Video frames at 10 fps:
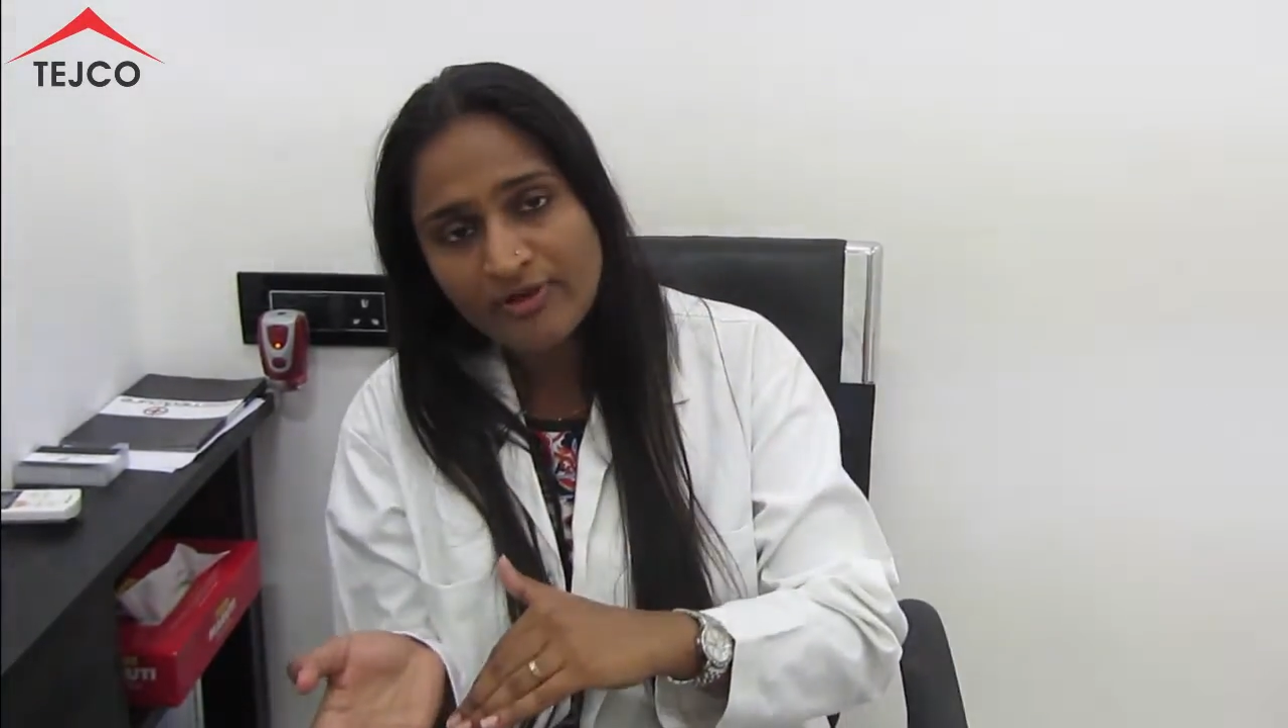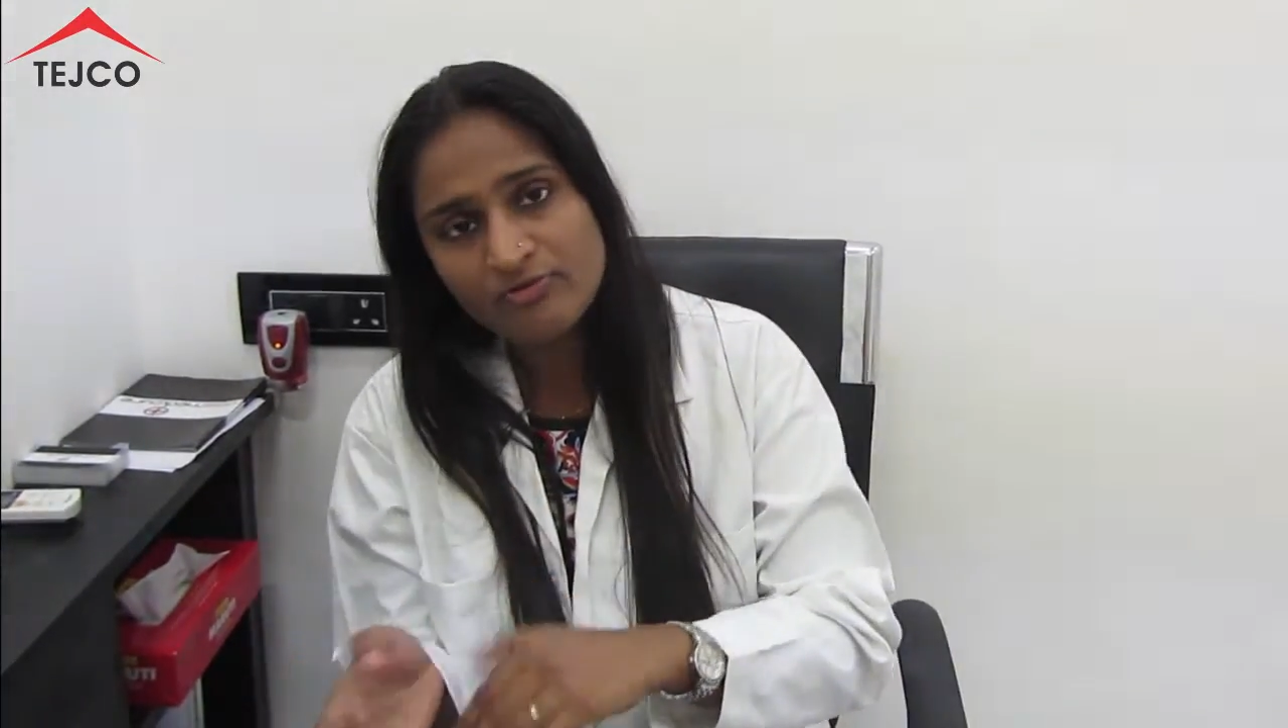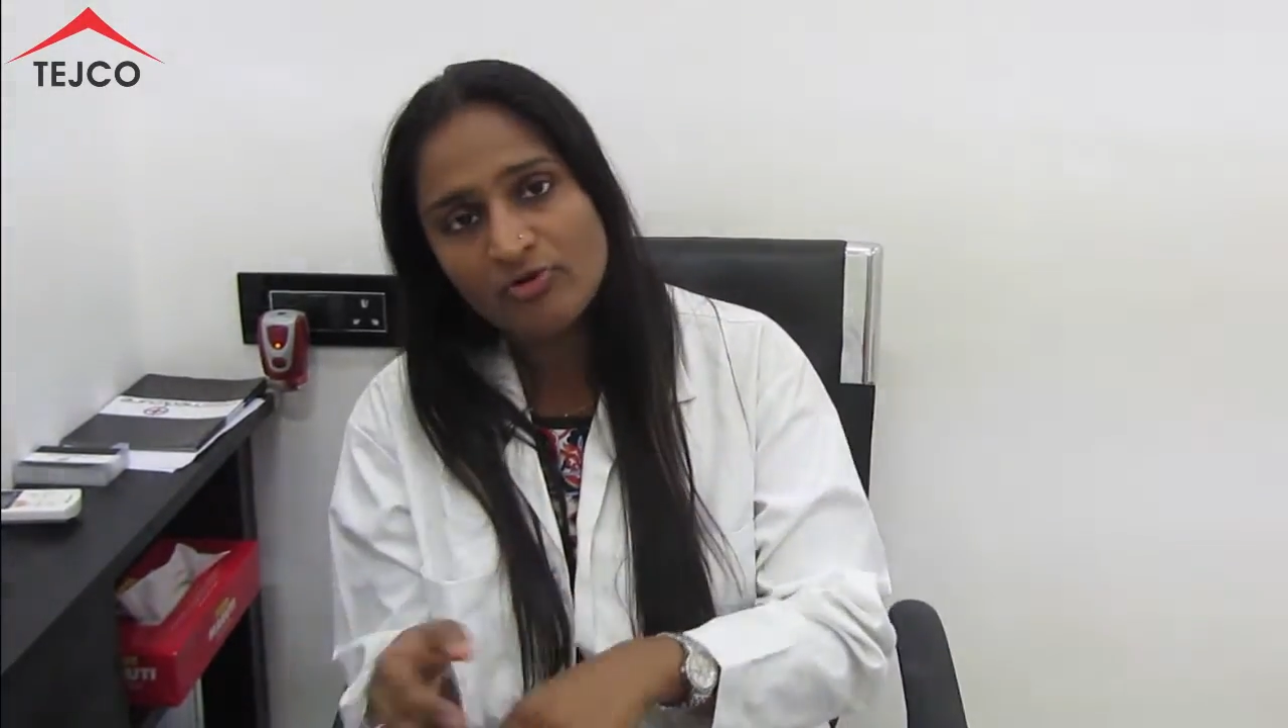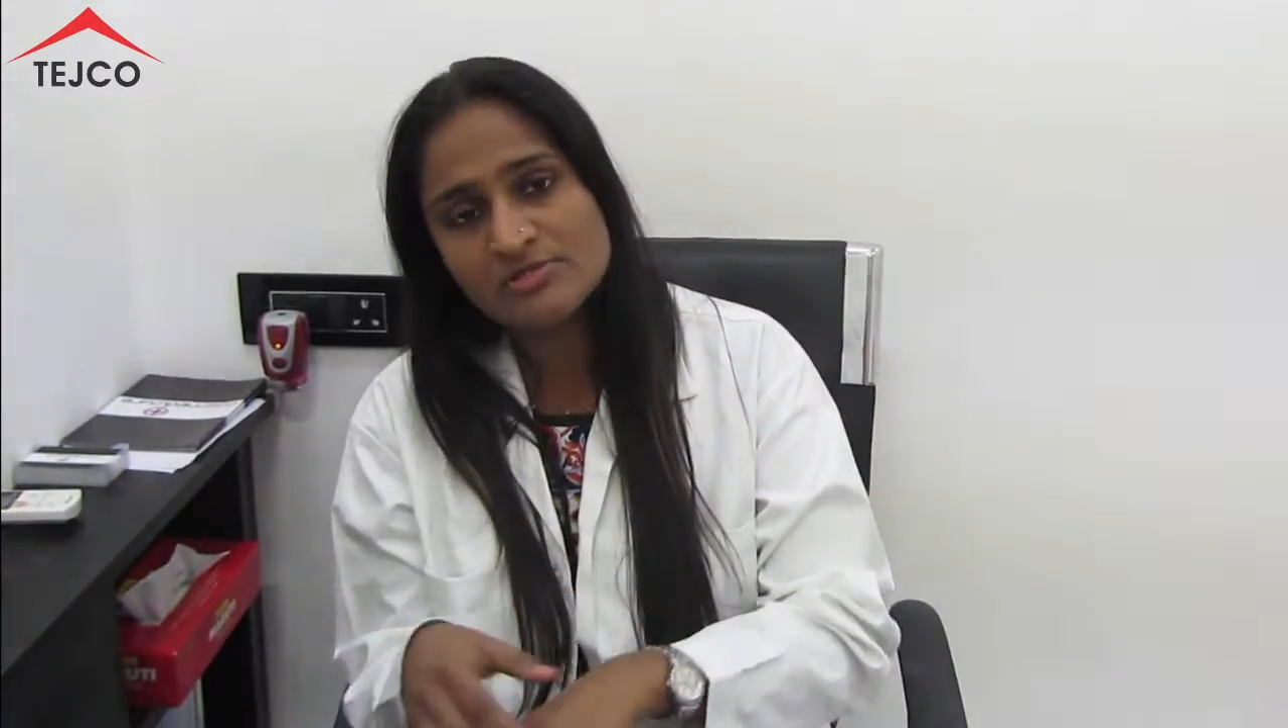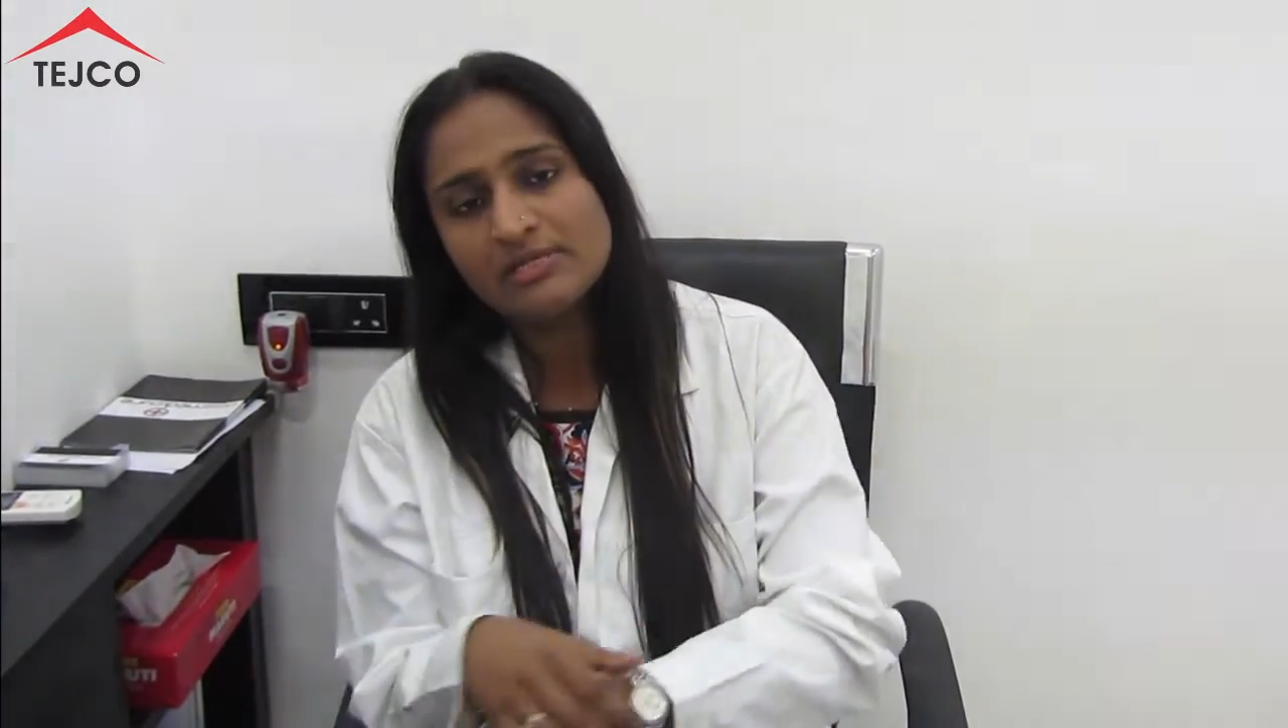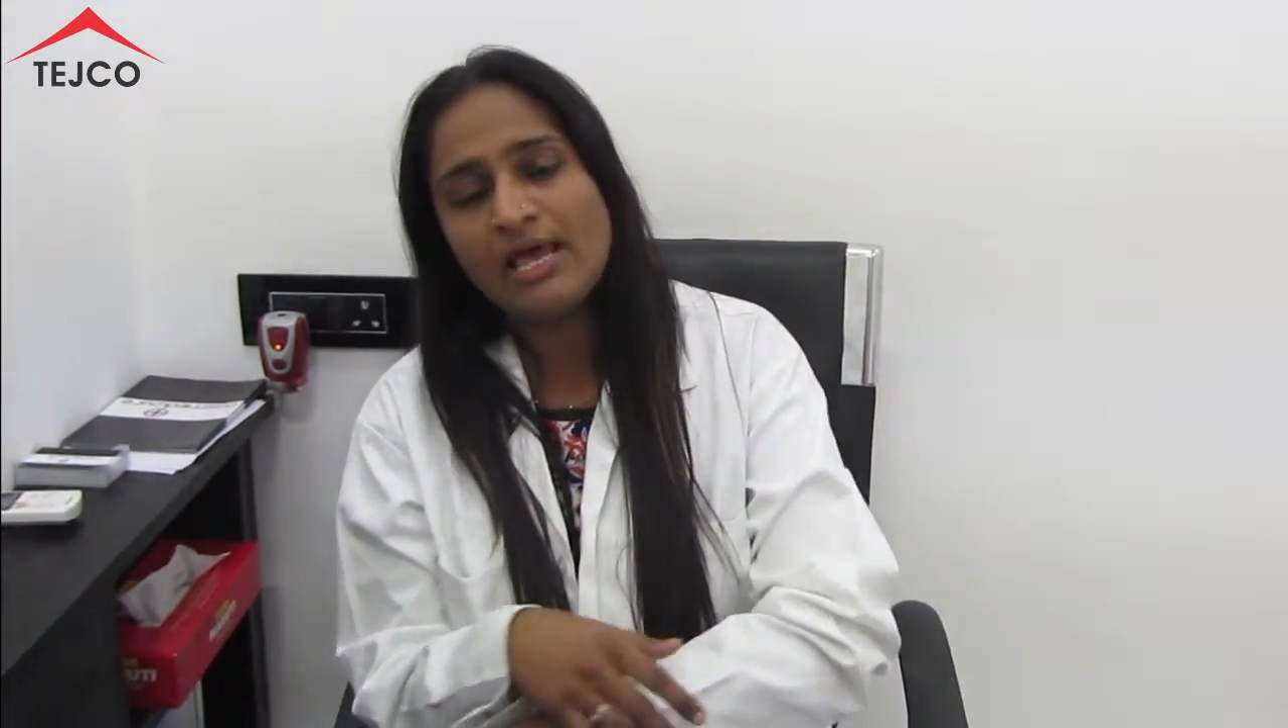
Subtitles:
hydroxy